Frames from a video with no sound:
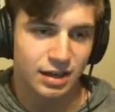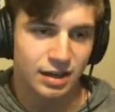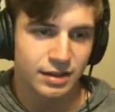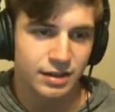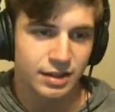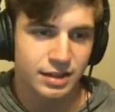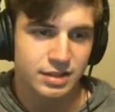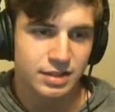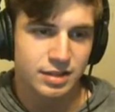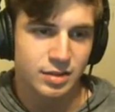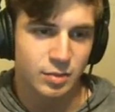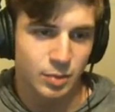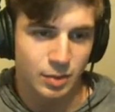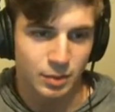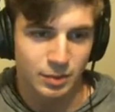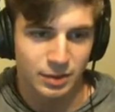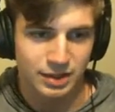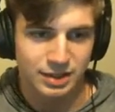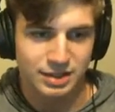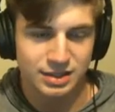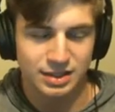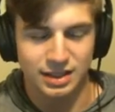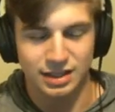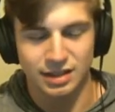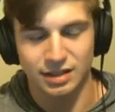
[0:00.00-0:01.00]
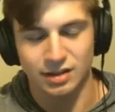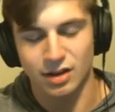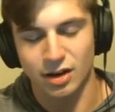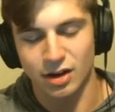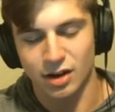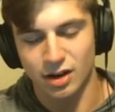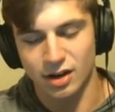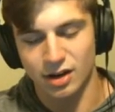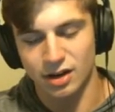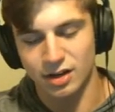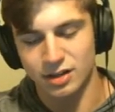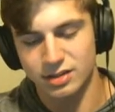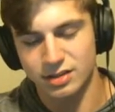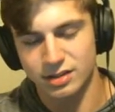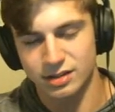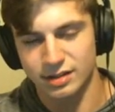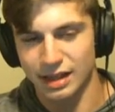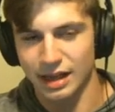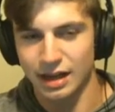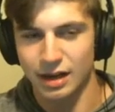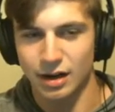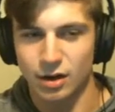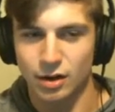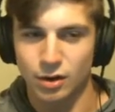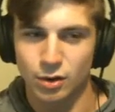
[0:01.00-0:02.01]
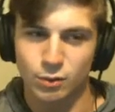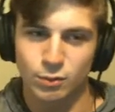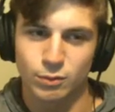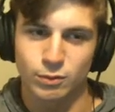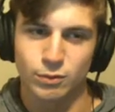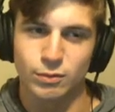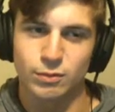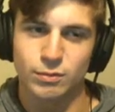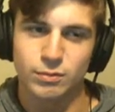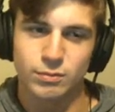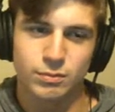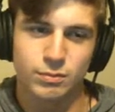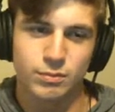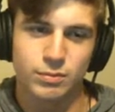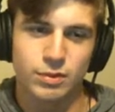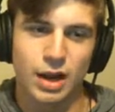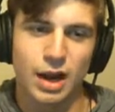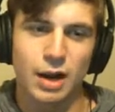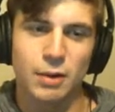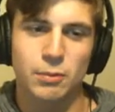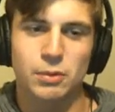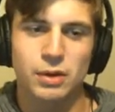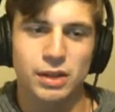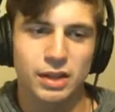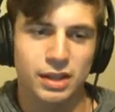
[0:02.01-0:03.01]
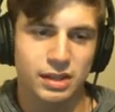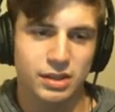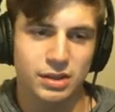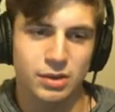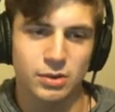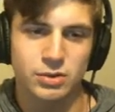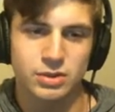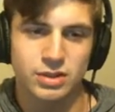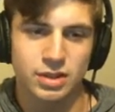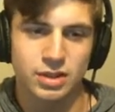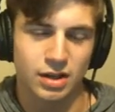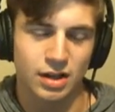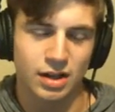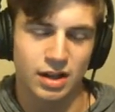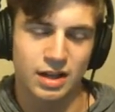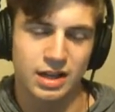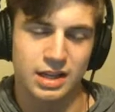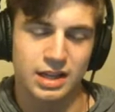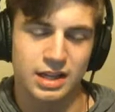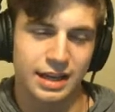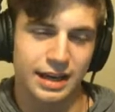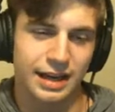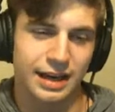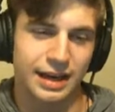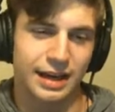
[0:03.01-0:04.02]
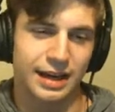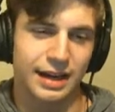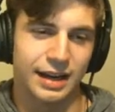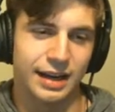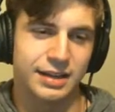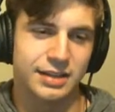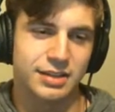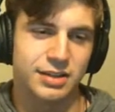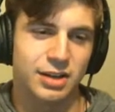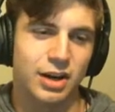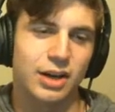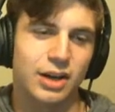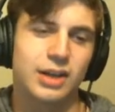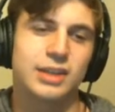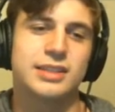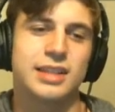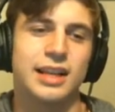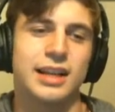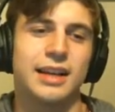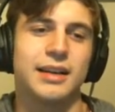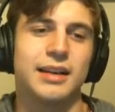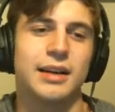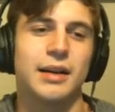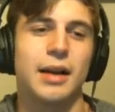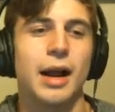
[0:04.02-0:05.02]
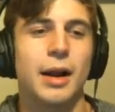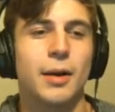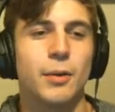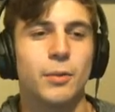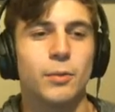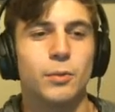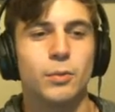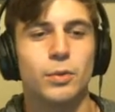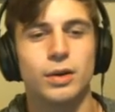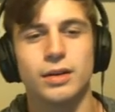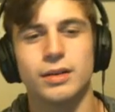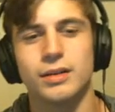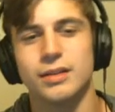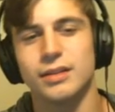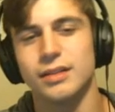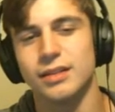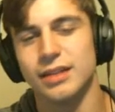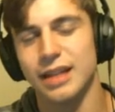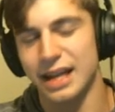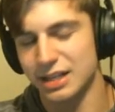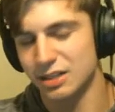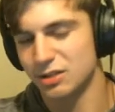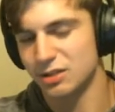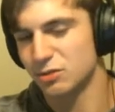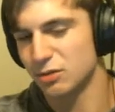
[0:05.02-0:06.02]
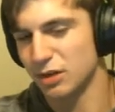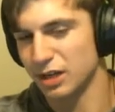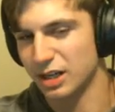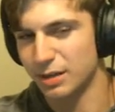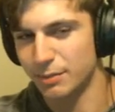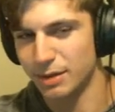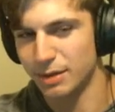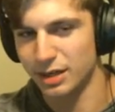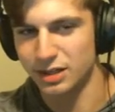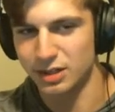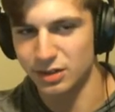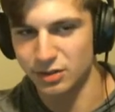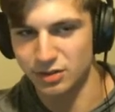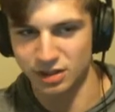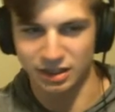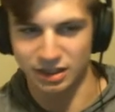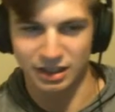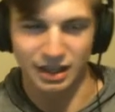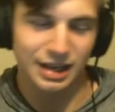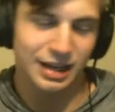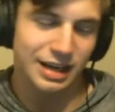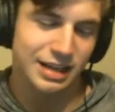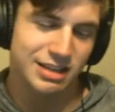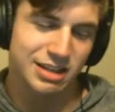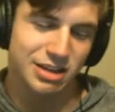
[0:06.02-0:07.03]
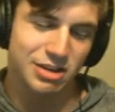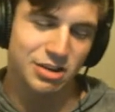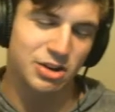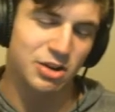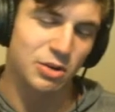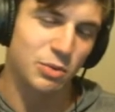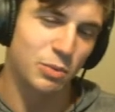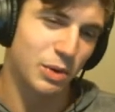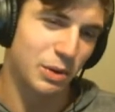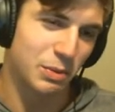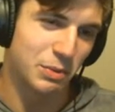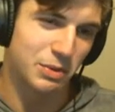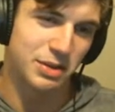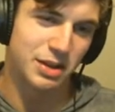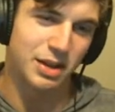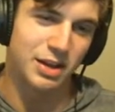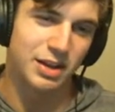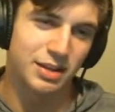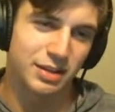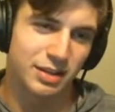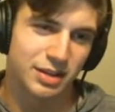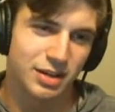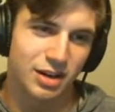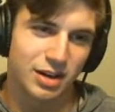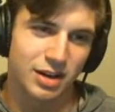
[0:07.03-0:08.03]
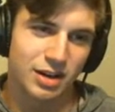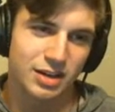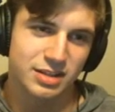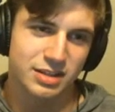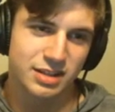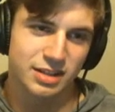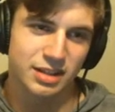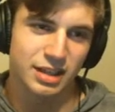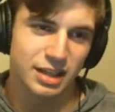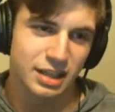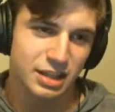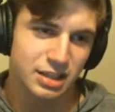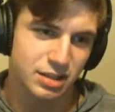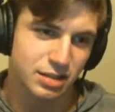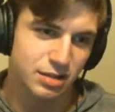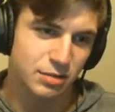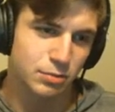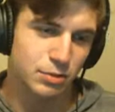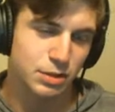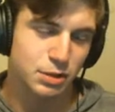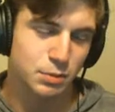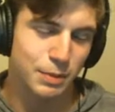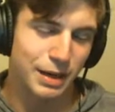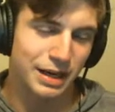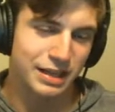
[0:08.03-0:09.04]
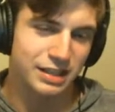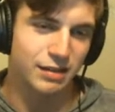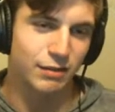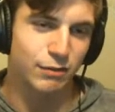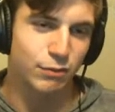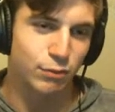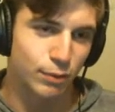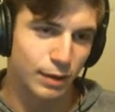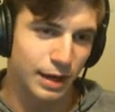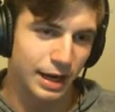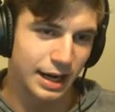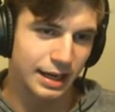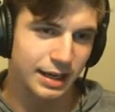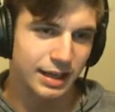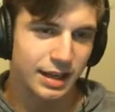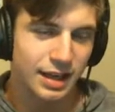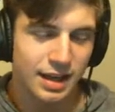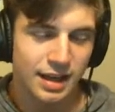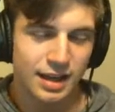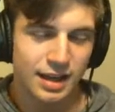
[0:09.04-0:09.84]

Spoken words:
And this is where we're going to see cards that are not really used at all and cards that I would less recommend using. Like I said, you can win with all the cards in each respective rank.